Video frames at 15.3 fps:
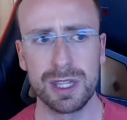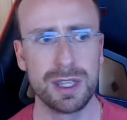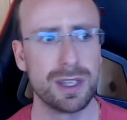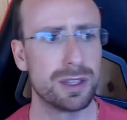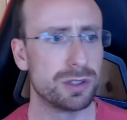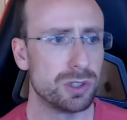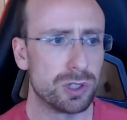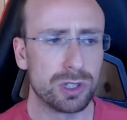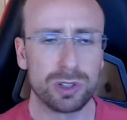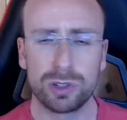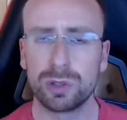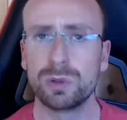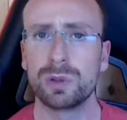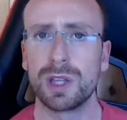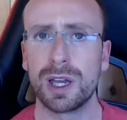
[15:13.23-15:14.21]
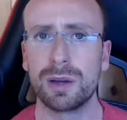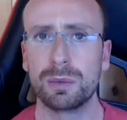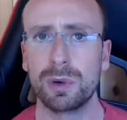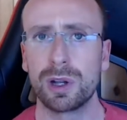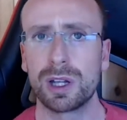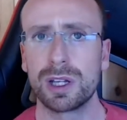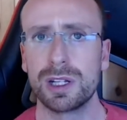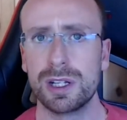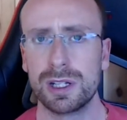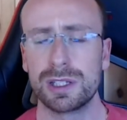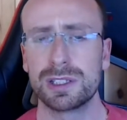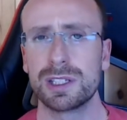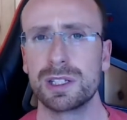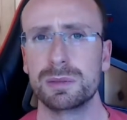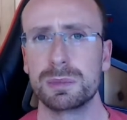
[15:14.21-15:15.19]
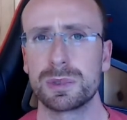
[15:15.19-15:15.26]
You can do that working in a
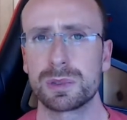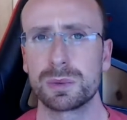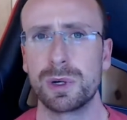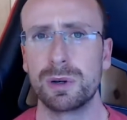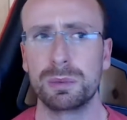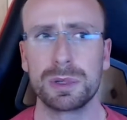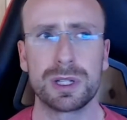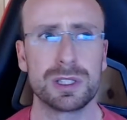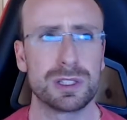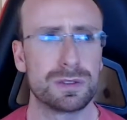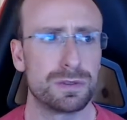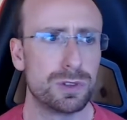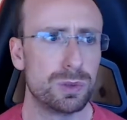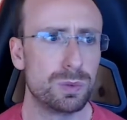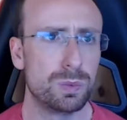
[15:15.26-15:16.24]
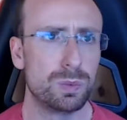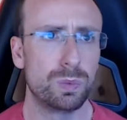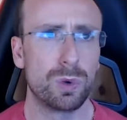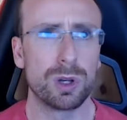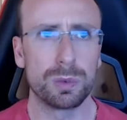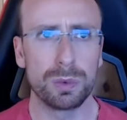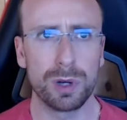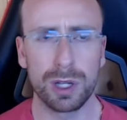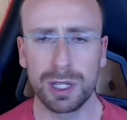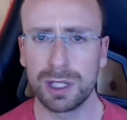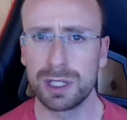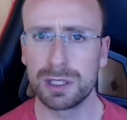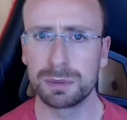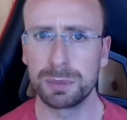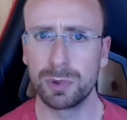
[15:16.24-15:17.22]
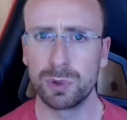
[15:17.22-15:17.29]
team as well, because if you want to work in
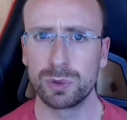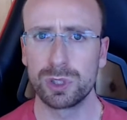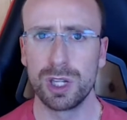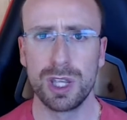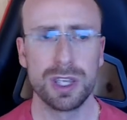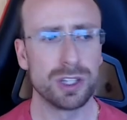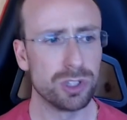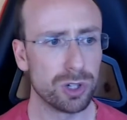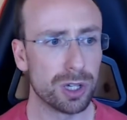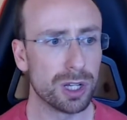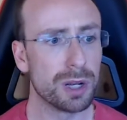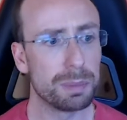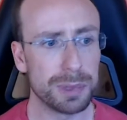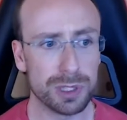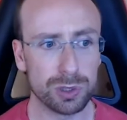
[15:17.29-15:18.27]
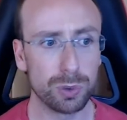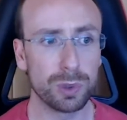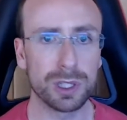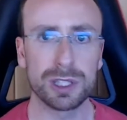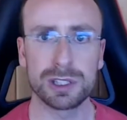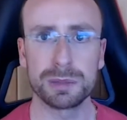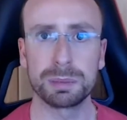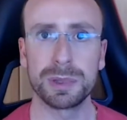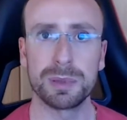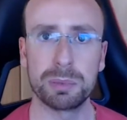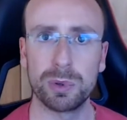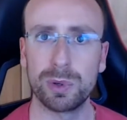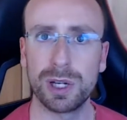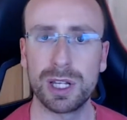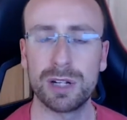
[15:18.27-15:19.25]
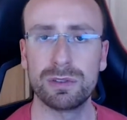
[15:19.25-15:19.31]
esports, you're going to be talking to
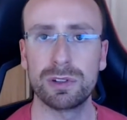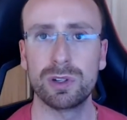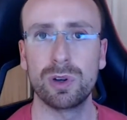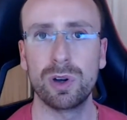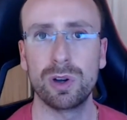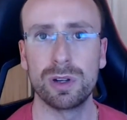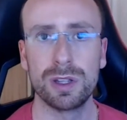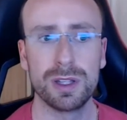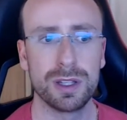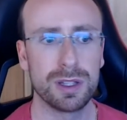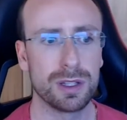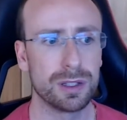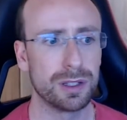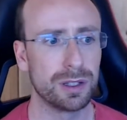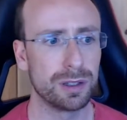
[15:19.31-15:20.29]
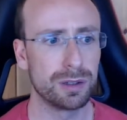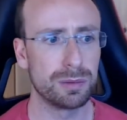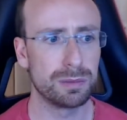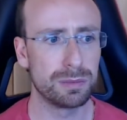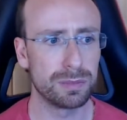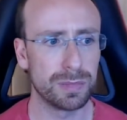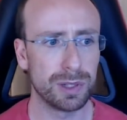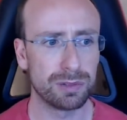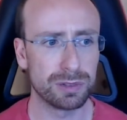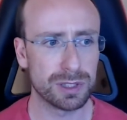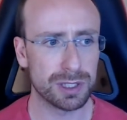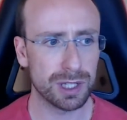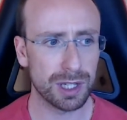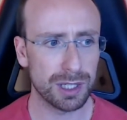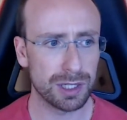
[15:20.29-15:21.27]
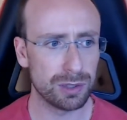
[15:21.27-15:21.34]
people a hell of a lot every
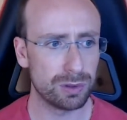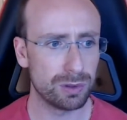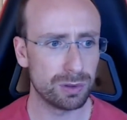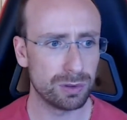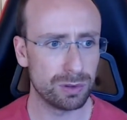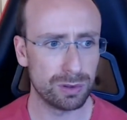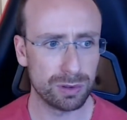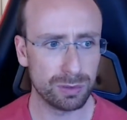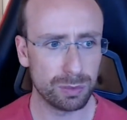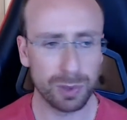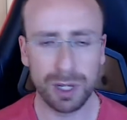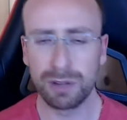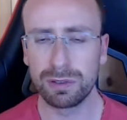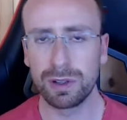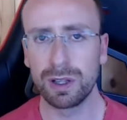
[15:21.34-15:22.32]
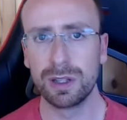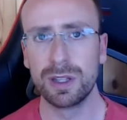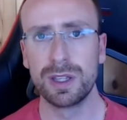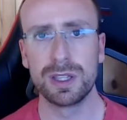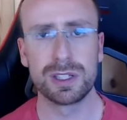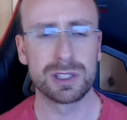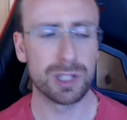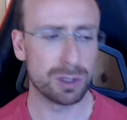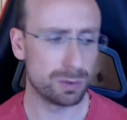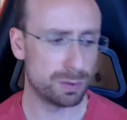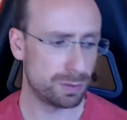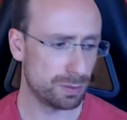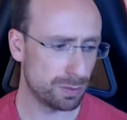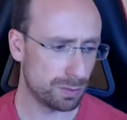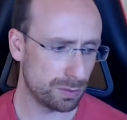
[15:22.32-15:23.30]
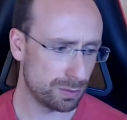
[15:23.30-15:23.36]
day or whenever. So
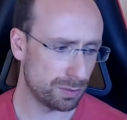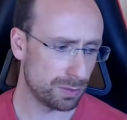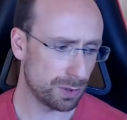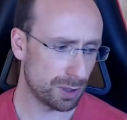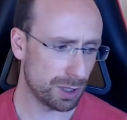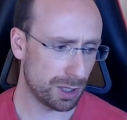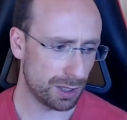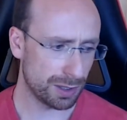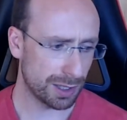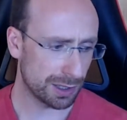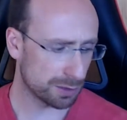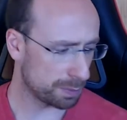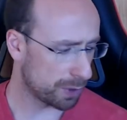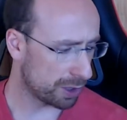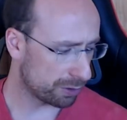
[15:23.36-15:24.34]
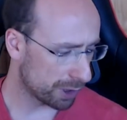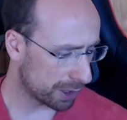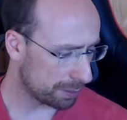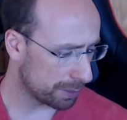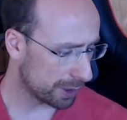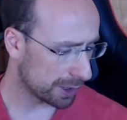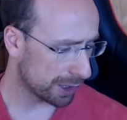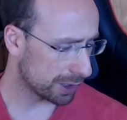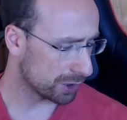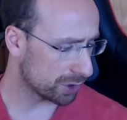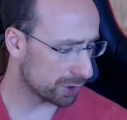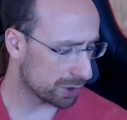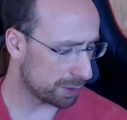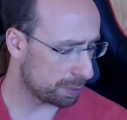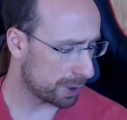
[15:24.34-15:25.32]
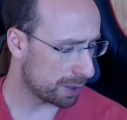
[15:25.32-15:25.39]
that's my recommendations
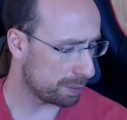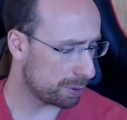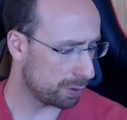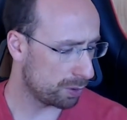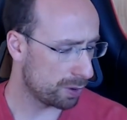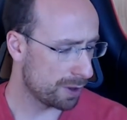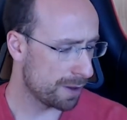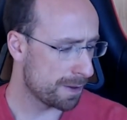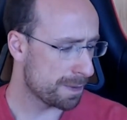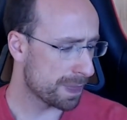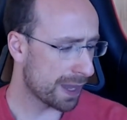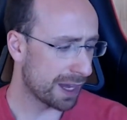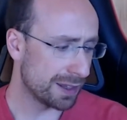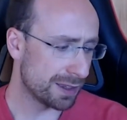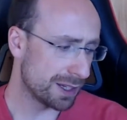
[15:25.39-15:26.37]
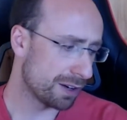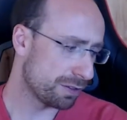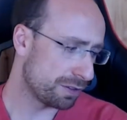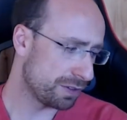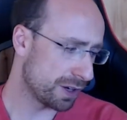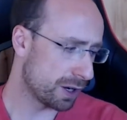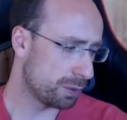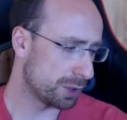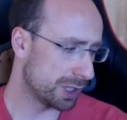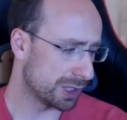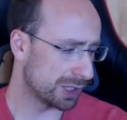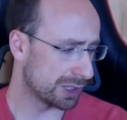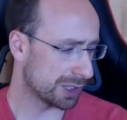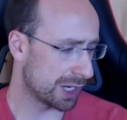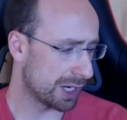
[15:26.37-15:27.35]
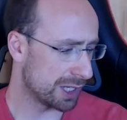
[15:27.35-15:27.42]
to people. And the other thing I wanted to
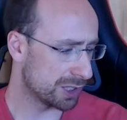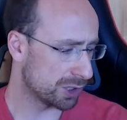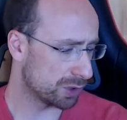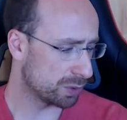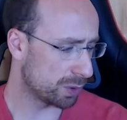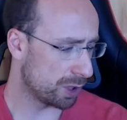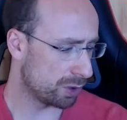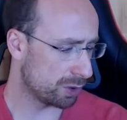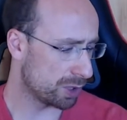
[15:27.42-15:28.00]
say is as well,